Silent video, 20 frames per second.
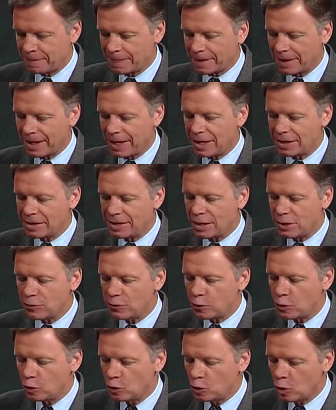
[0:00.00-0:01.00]
and
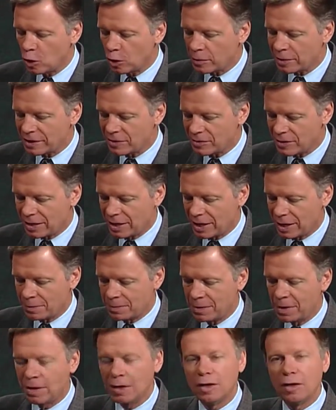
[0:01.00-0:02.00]
give glory to
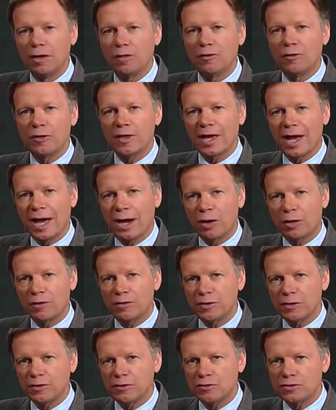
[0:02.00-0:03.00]
him, for the hour
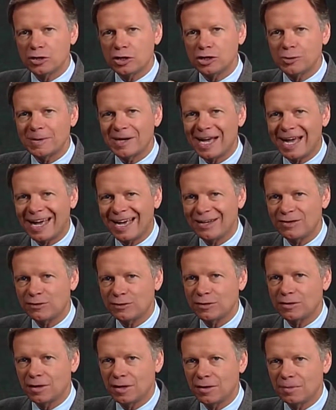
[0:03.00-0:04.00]
of his judgment has
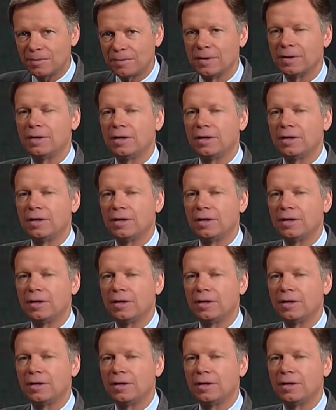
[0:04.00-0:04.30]
come.